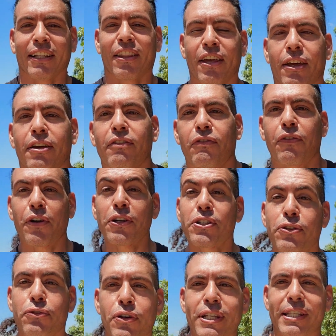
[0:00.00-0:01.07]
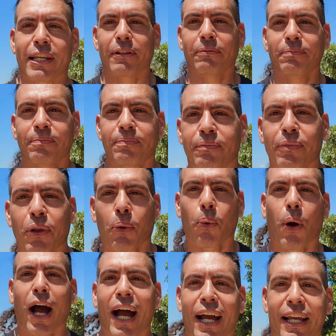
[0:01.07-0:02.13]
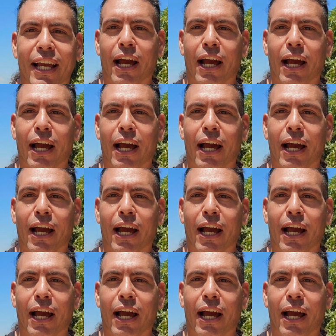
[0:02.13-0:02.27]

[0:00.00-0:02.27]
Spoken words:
The first reason why